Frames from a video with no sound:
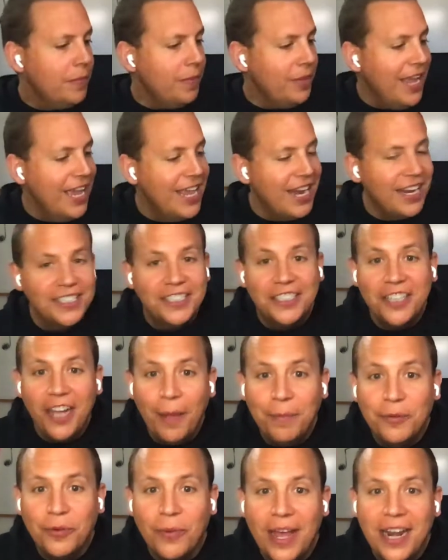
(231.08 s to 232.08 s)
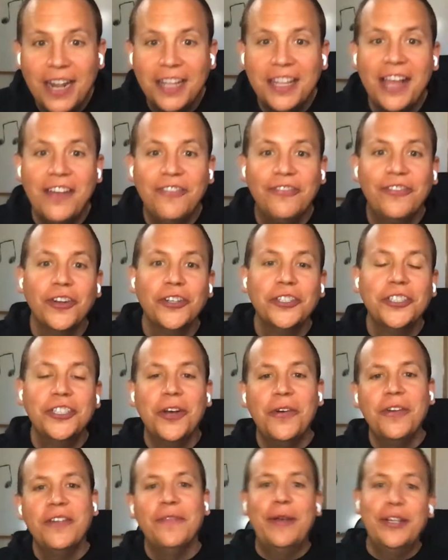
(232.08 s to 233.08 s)
And I stopped right on that first note
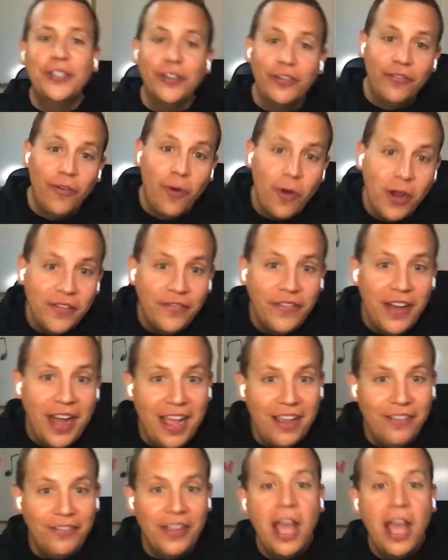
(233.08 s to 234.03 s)
of measure 45.